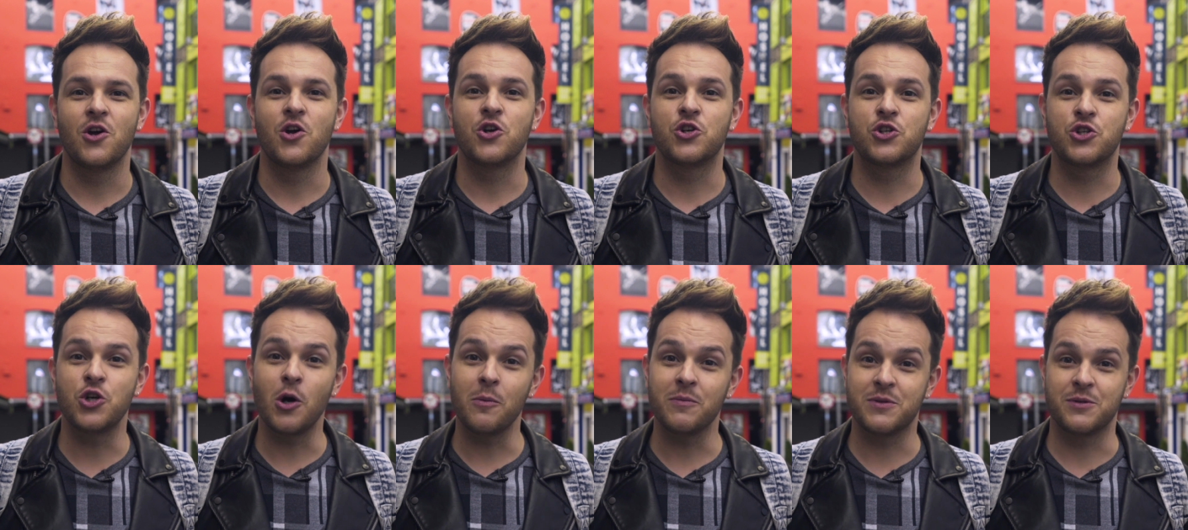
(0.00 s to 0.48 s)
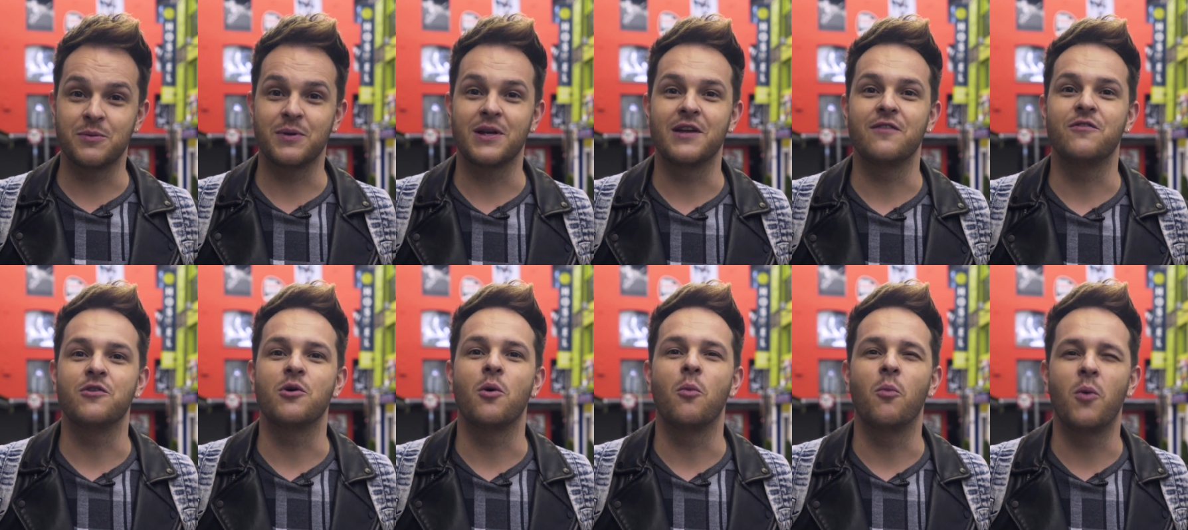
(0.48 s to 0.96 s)
Shops will
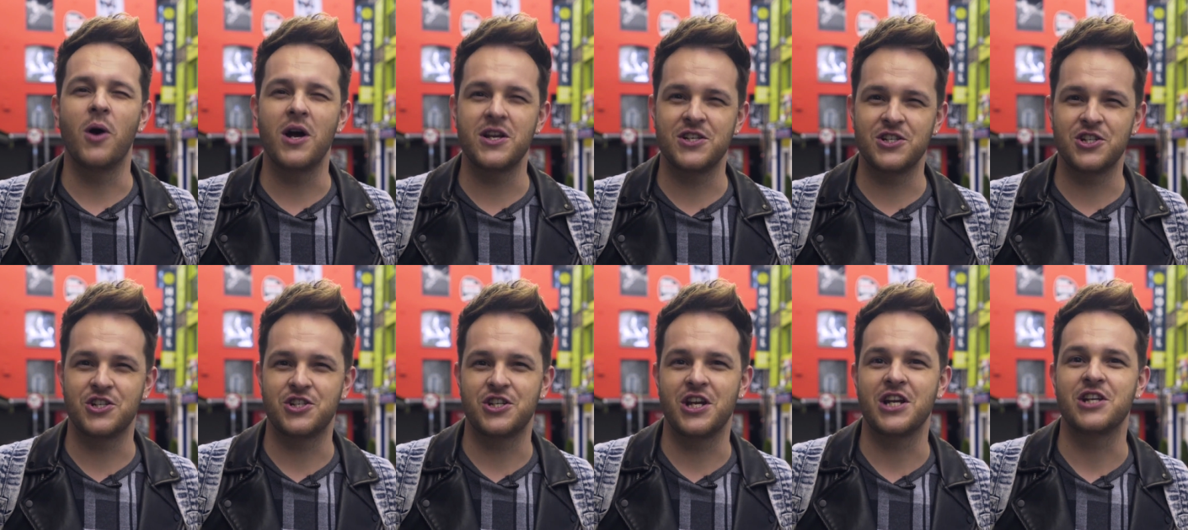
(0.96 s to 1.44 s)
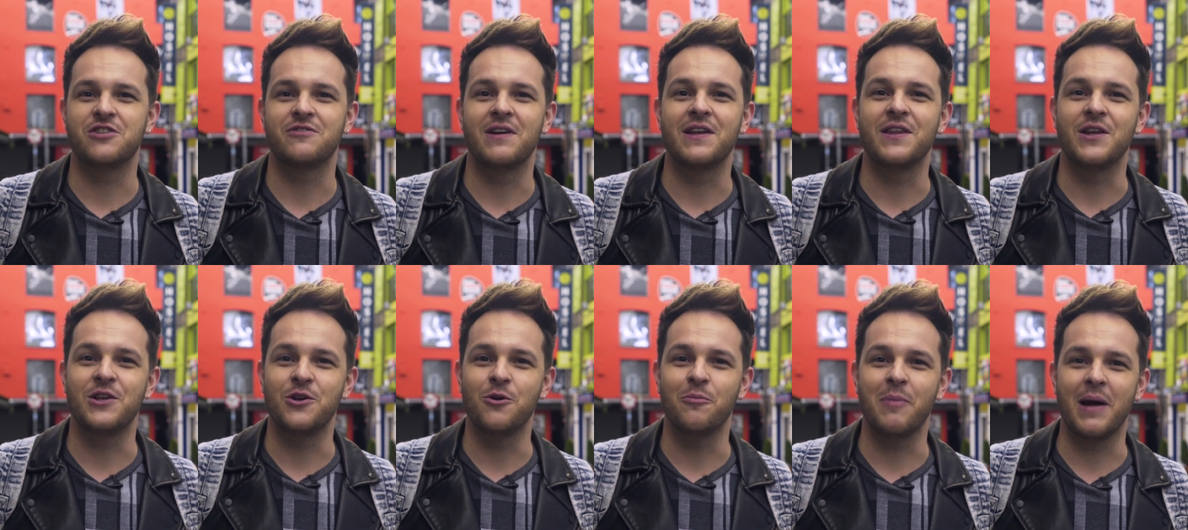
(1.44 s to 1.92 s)
give you a worse exchange rate
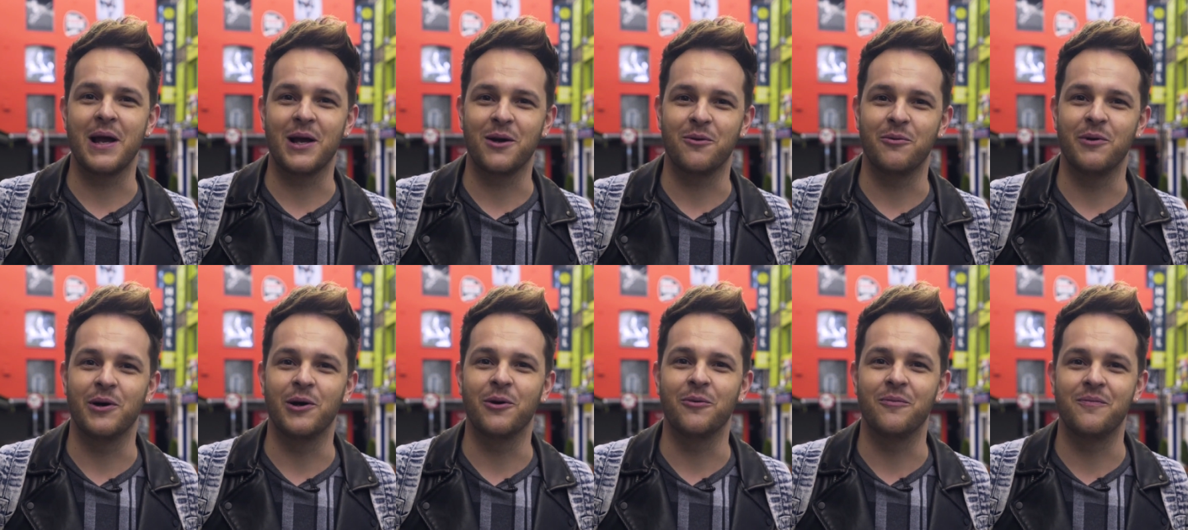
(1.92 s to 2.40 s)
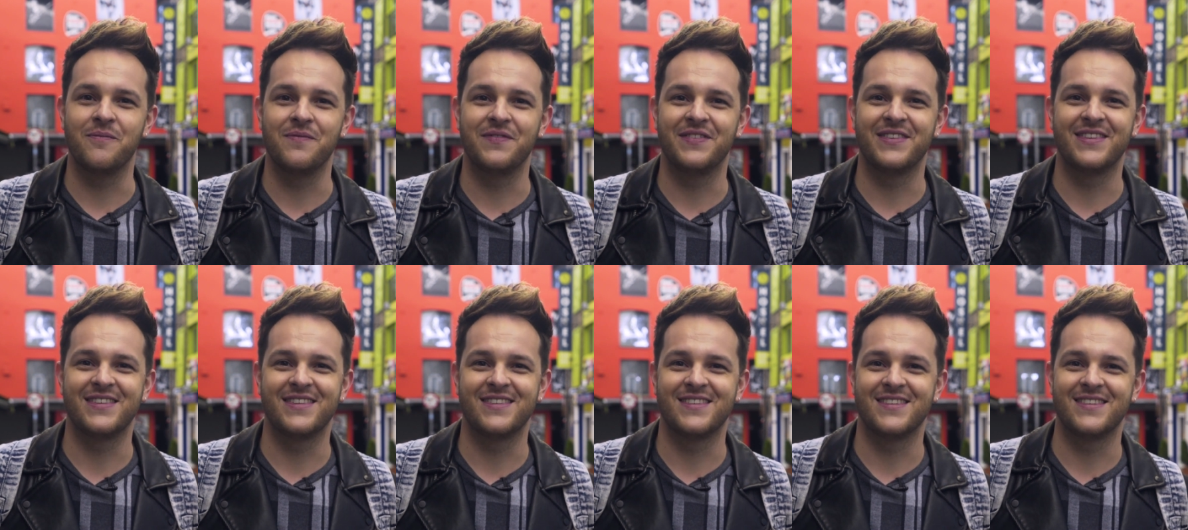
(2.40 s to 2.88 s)
than your bank will.
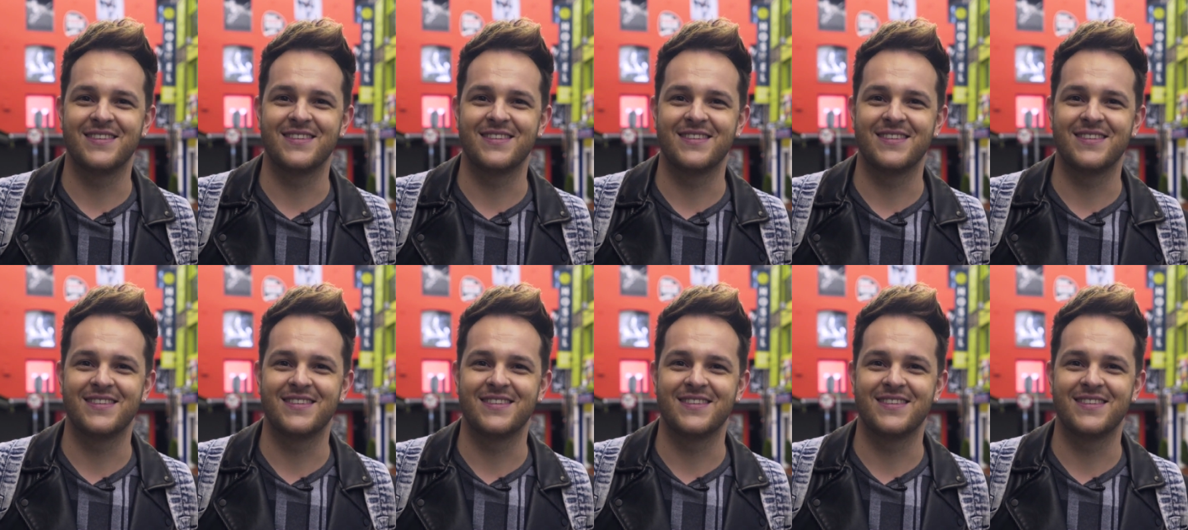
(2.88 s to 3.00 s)
So